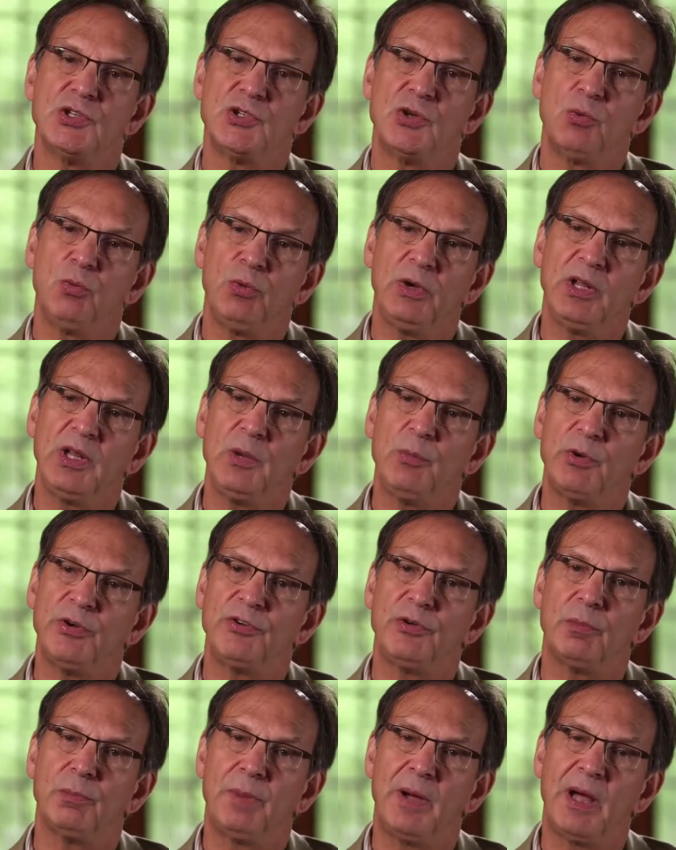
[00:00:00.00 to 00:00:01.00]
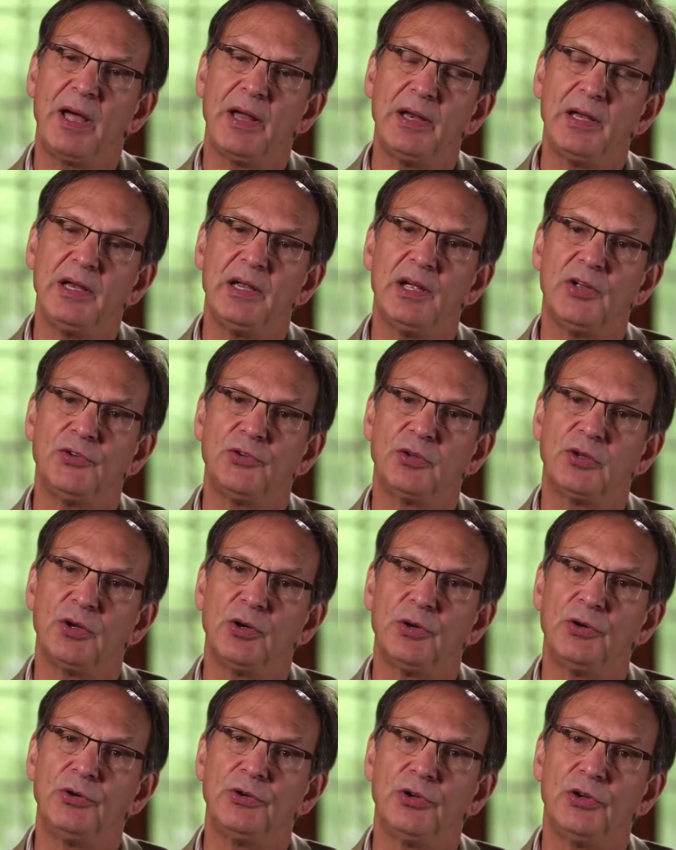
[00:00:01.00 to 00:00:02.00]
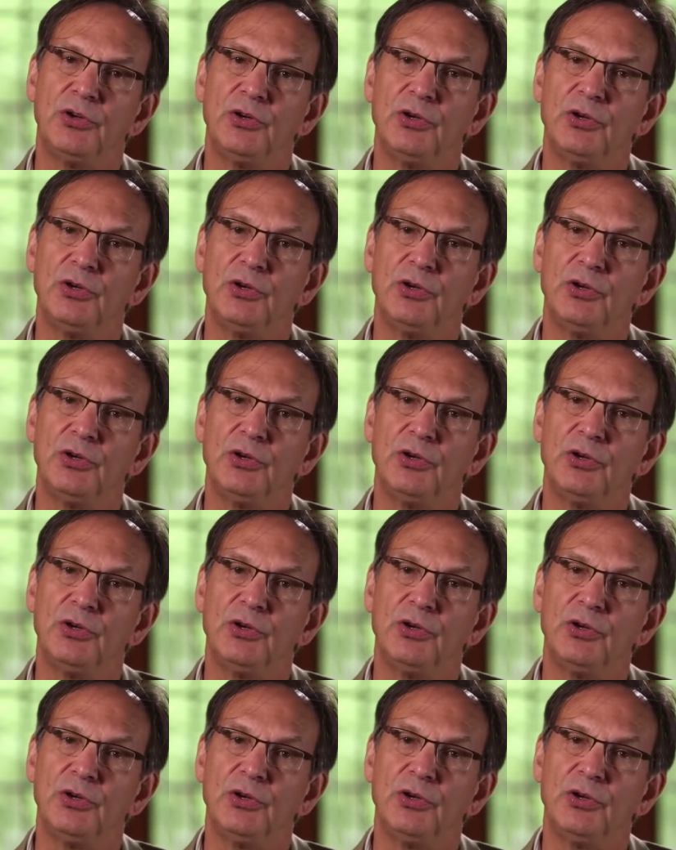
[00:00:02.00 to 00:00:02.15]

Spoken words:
So really what your body has learned to